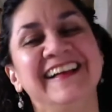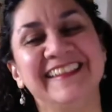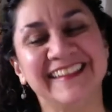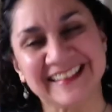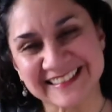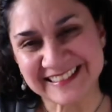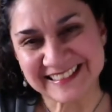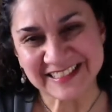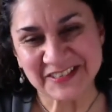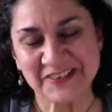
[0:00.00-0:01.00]
that's the
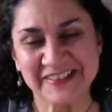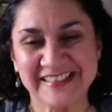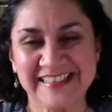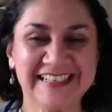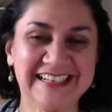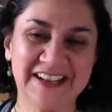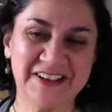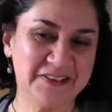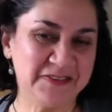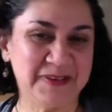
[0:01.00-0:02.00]
story
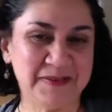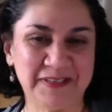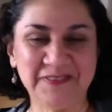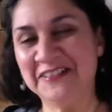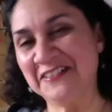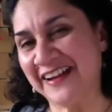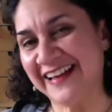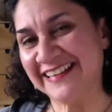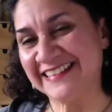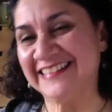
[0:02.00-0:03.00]
of my beautiful
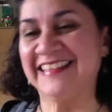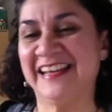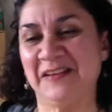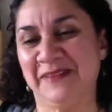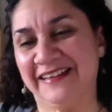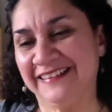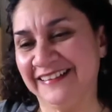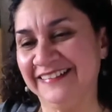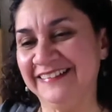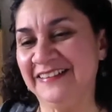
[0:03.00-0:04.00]
dress, and I made a
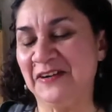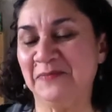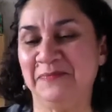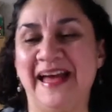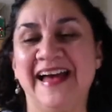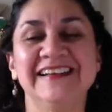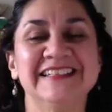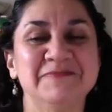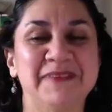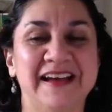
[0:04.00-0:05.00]
little, bag
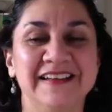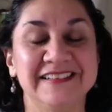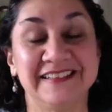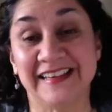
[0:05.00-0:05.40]
to match.